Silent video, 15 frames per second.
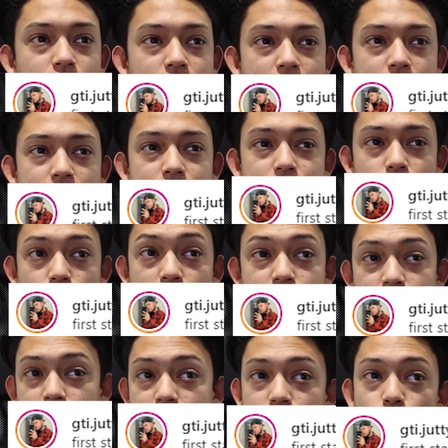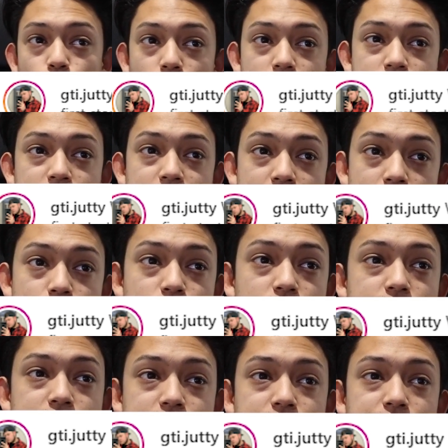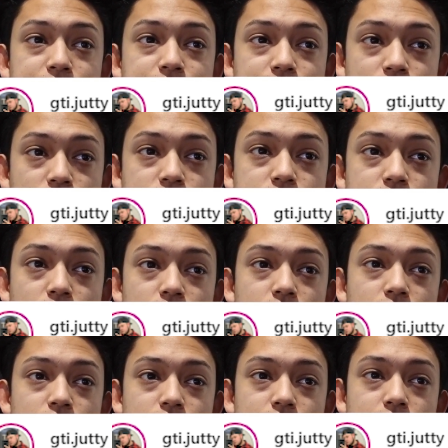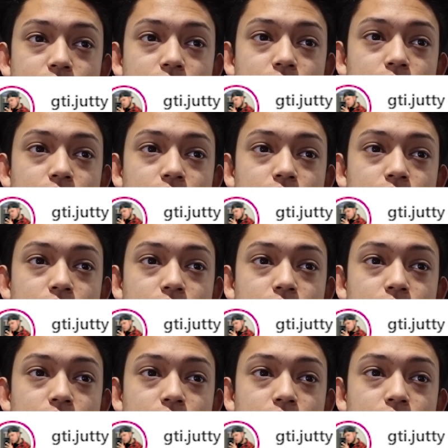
and the question is, what camera did you first start on